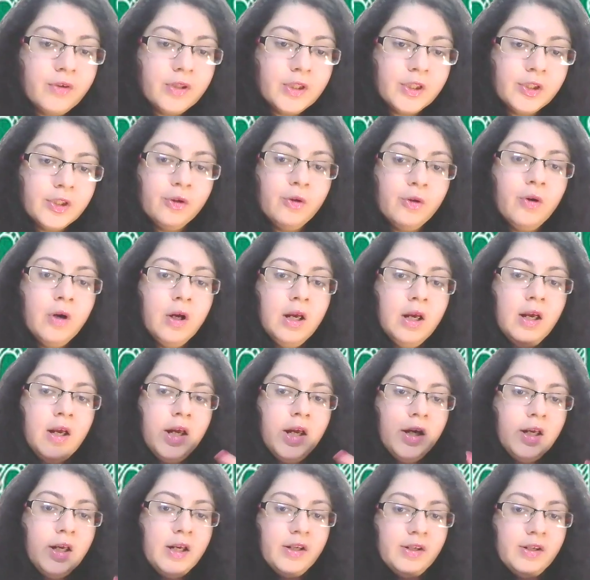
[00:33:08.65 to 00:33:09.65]
So
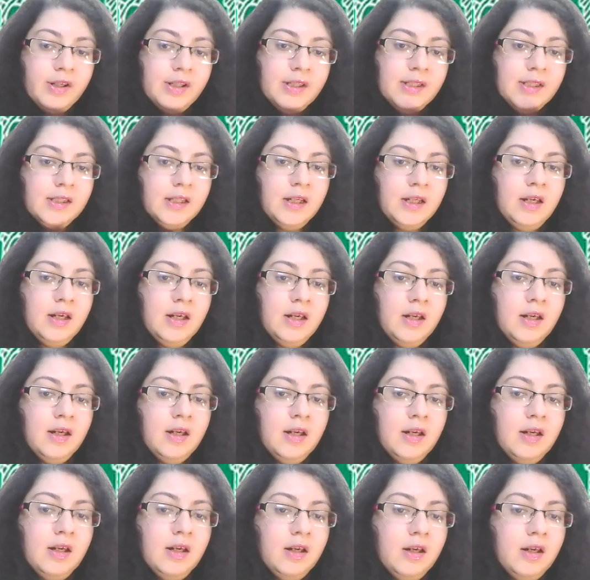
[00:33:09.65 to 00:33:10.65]
it is
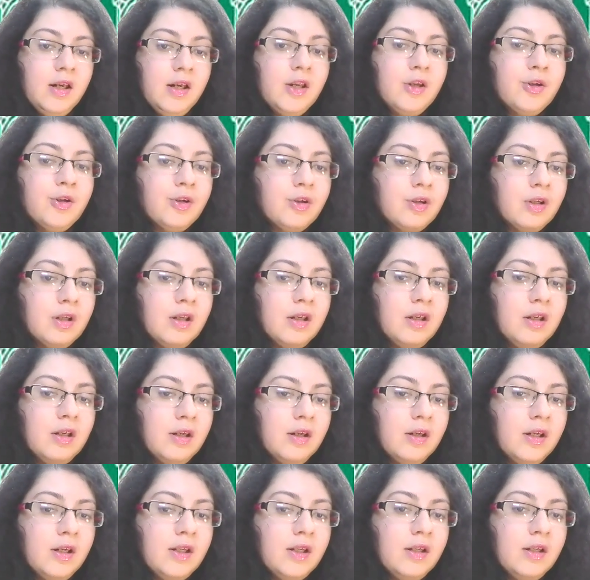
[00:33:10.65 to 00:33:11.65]
in
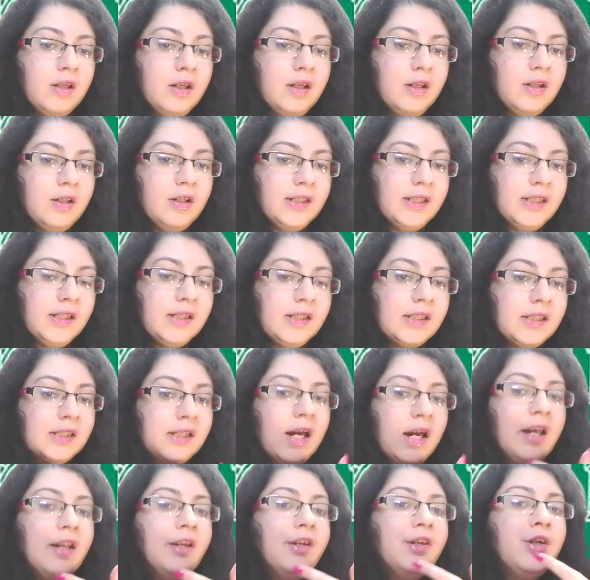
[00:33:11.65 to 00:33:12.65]
it is
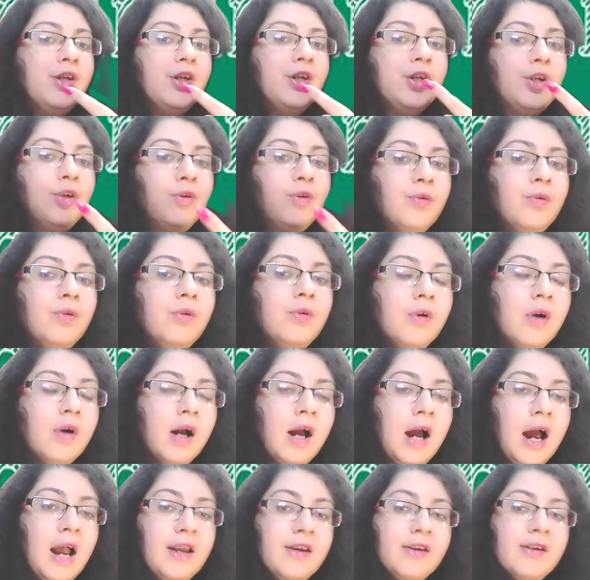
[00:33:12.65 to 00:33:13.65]
inside you,
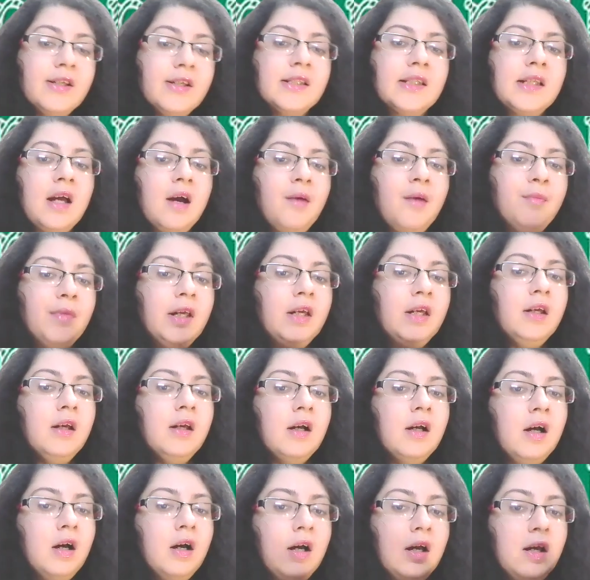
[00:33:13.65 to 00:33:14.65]
and it is coming
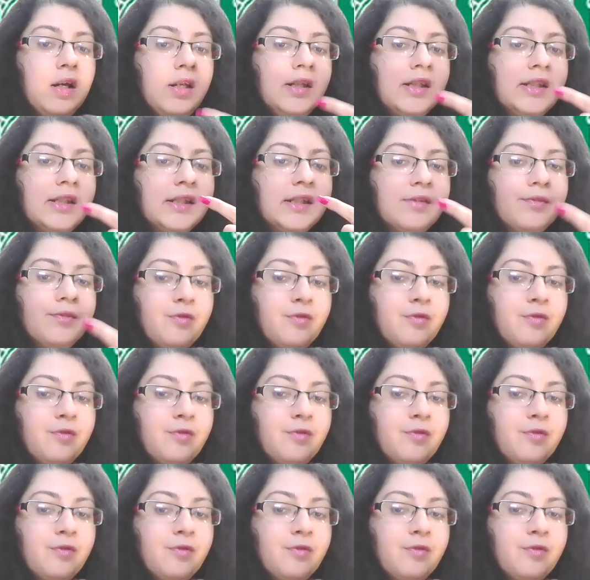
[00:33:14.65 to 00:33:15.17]
in